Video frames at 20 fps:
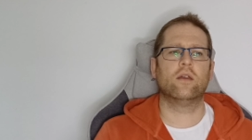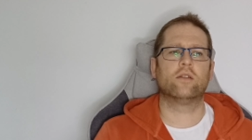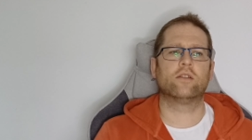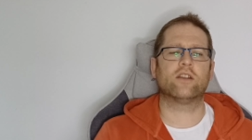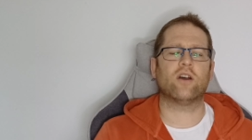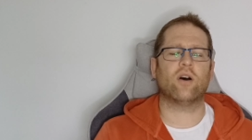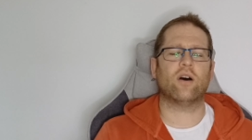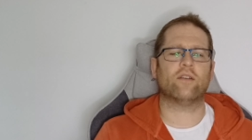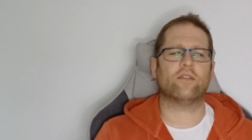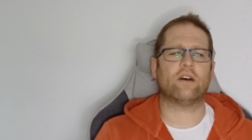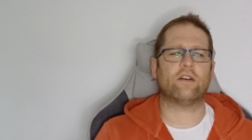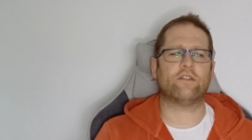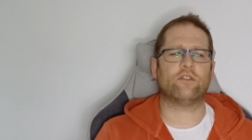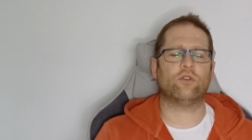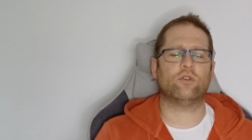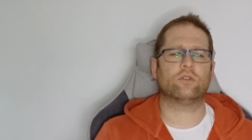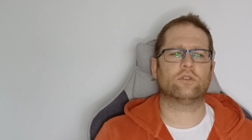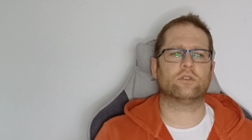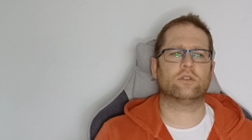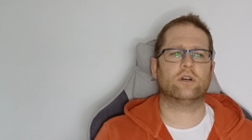So I
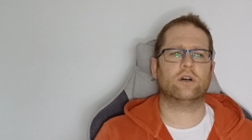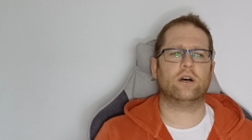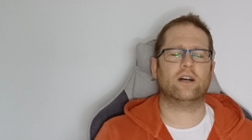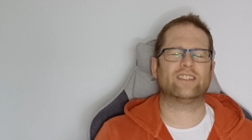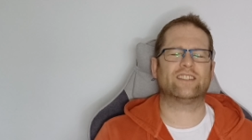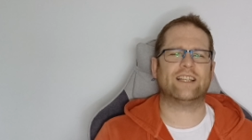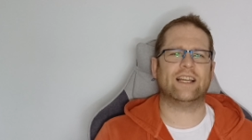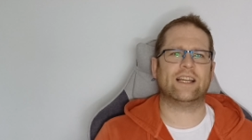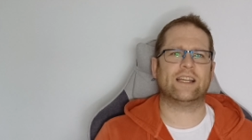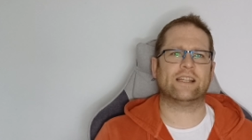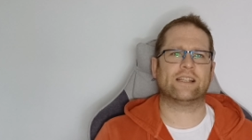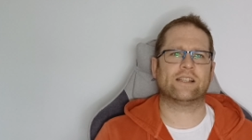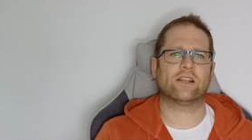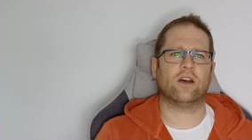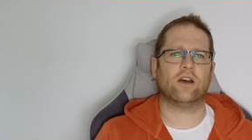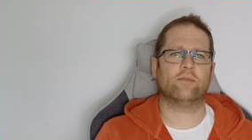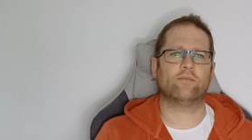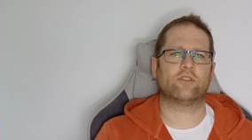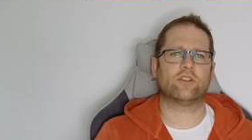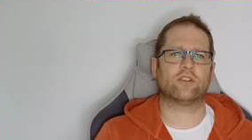thought I'd take this
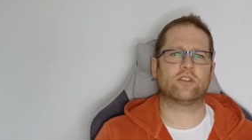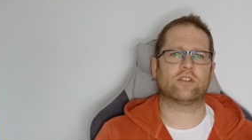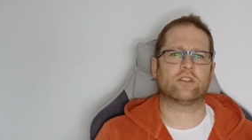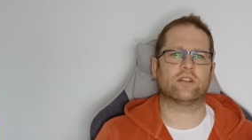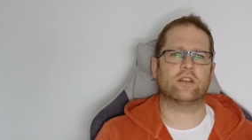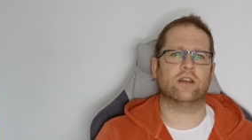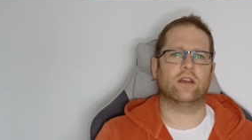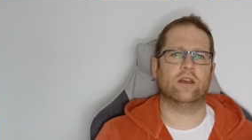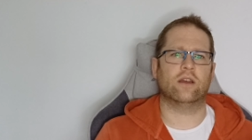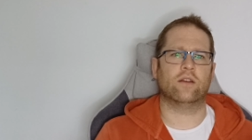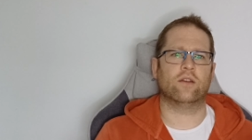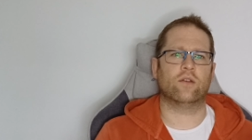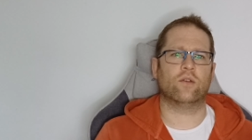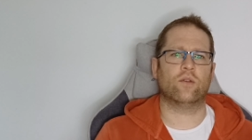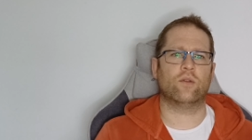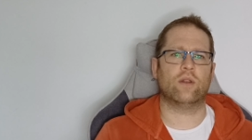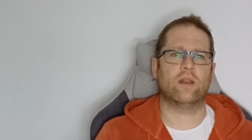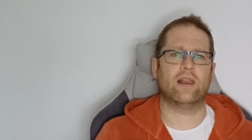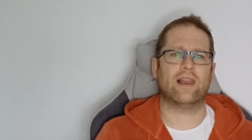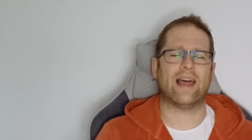time to just
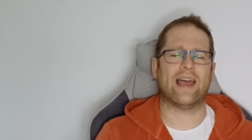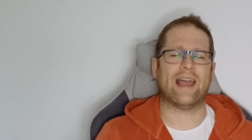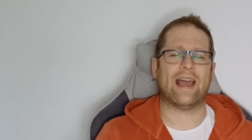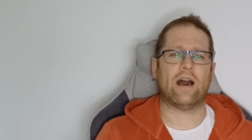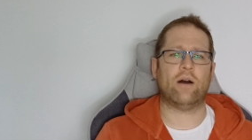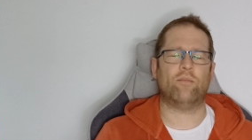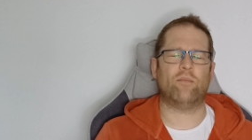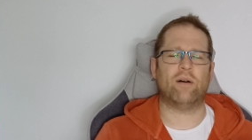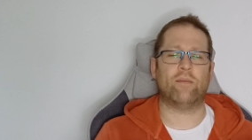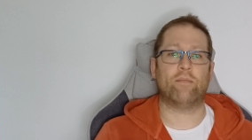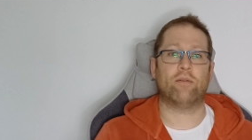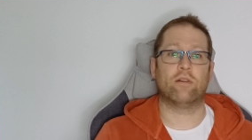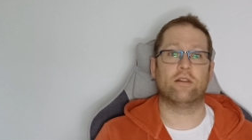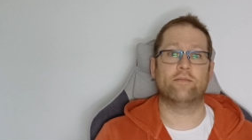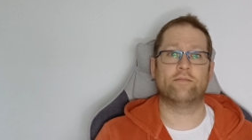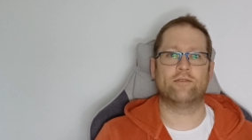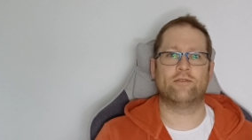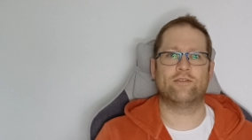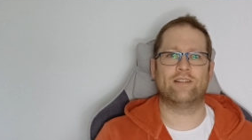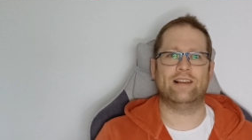lay out my
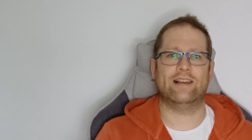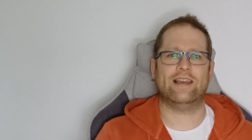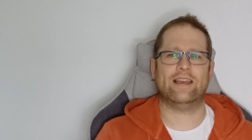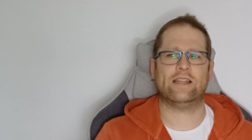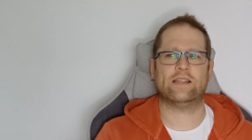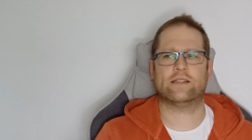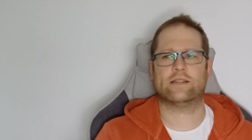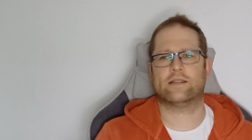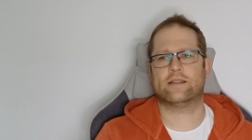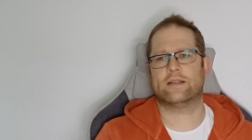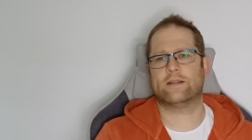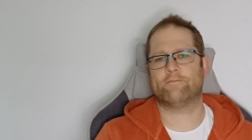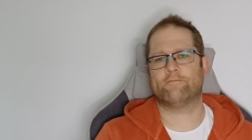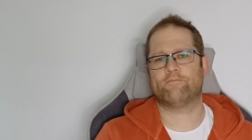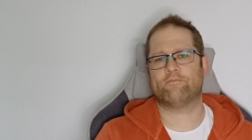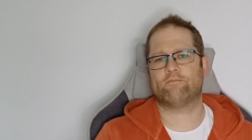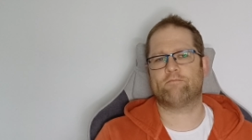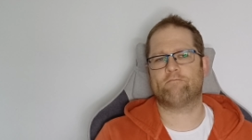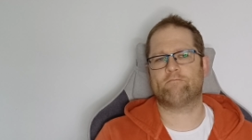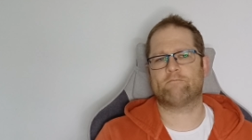preliminary list,
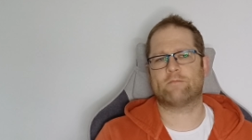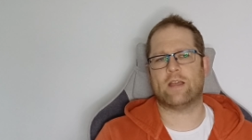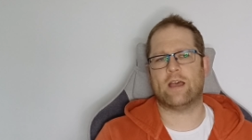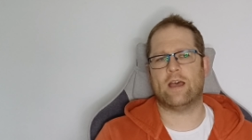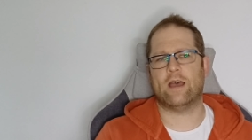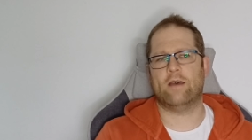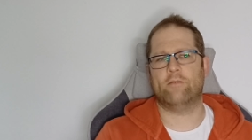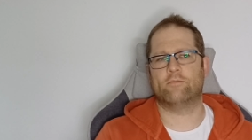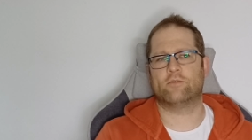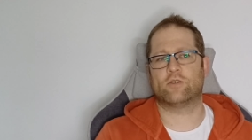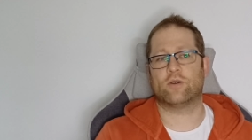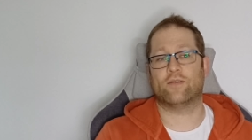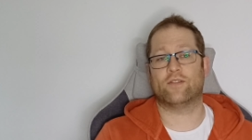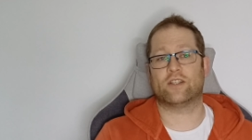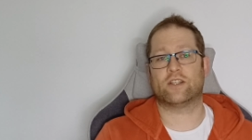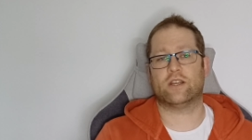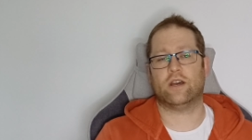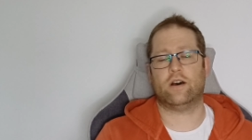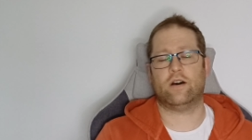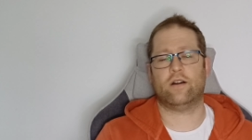so I have
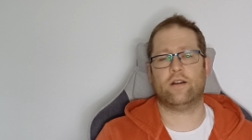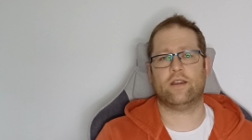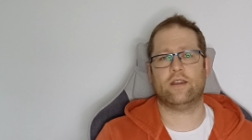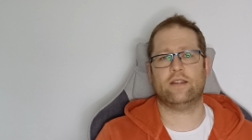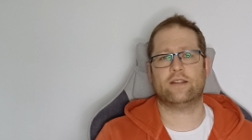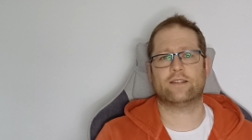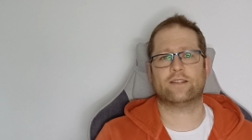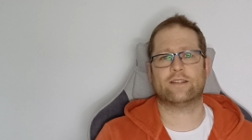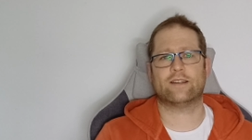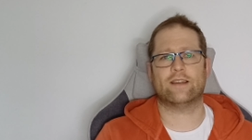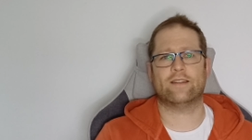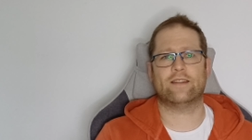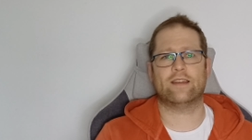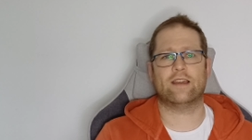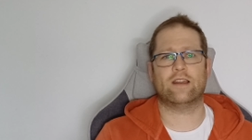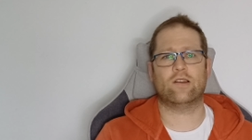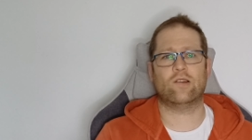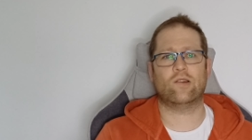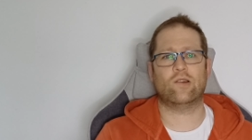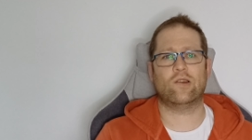a target, and
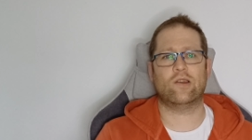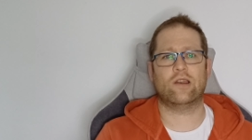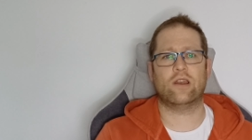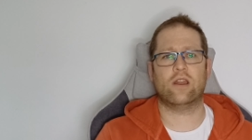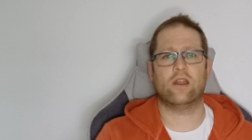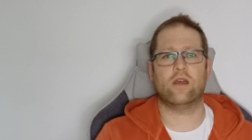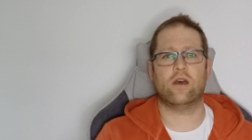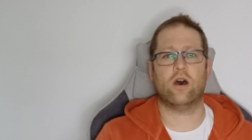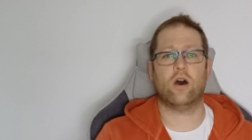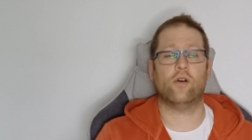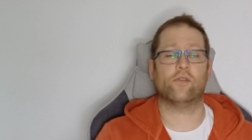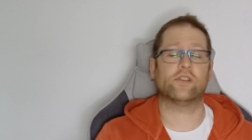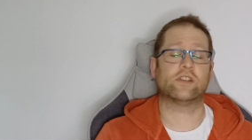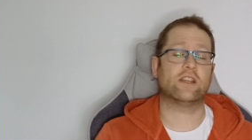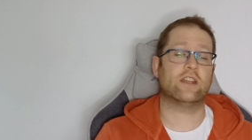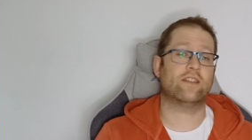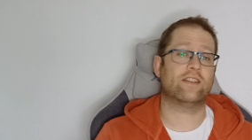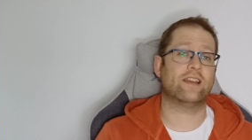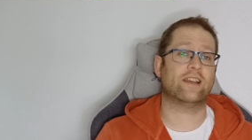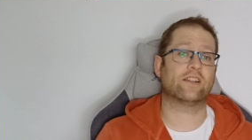then
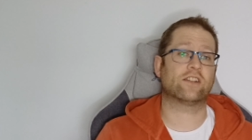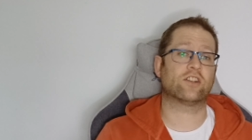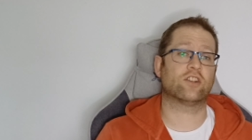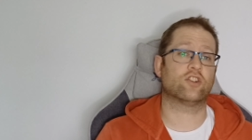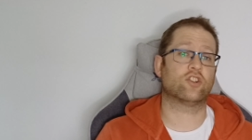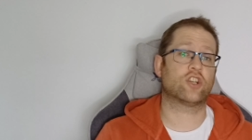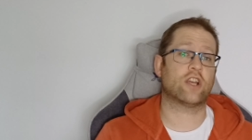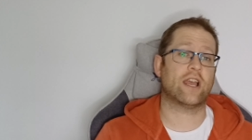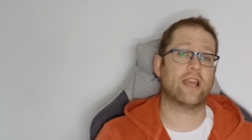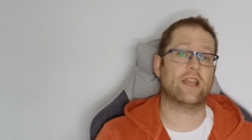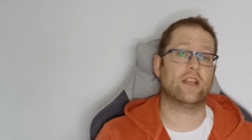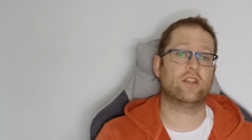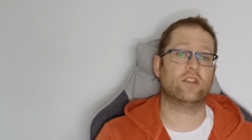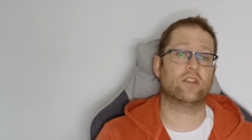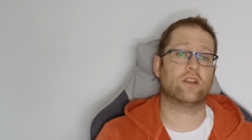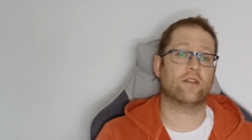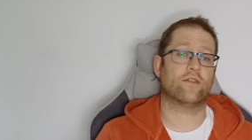obviously things can change.